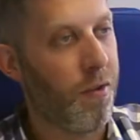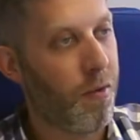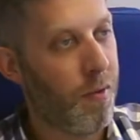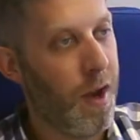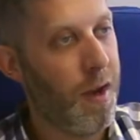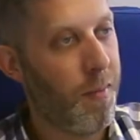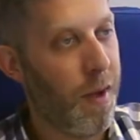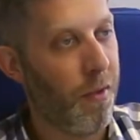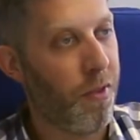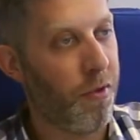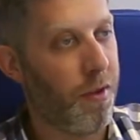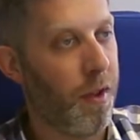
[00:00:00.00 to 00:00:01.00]
is great
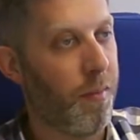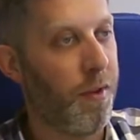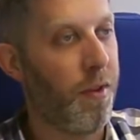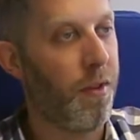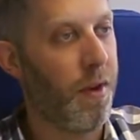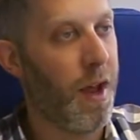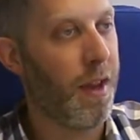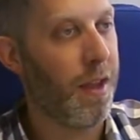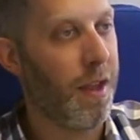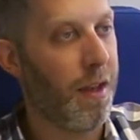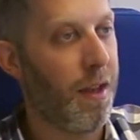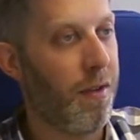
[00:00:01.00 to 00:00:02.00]
about those elements that they're adding
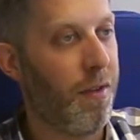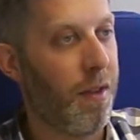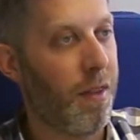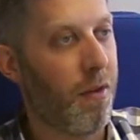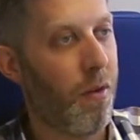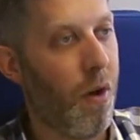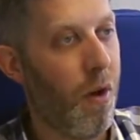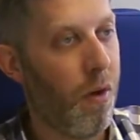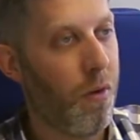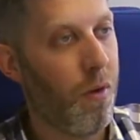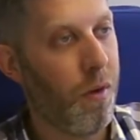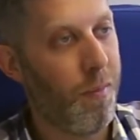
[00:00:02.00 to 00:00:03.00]
in is that they're
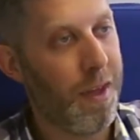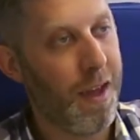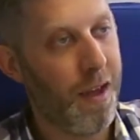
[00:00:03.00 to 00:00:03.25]
all going to be